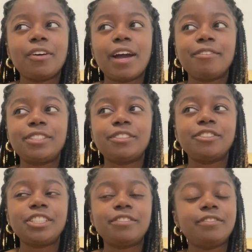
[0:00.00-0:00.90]
I was still
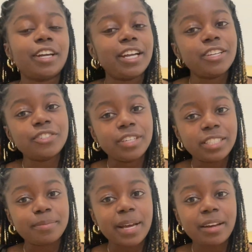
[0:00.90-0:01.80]
just very
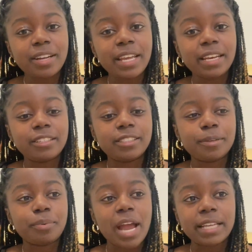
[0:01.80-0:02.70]
intrigued about it, and it
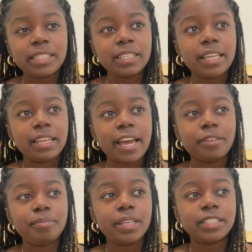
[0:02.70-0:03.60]
surprisingly led
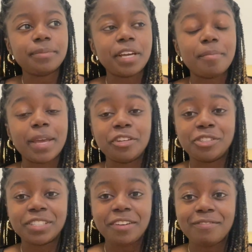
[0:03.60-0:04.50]
me to become
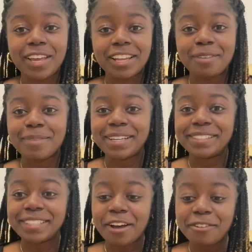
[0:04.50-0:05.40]
interested in veiling
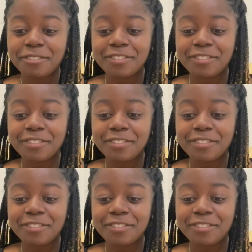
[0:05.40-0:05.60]
myself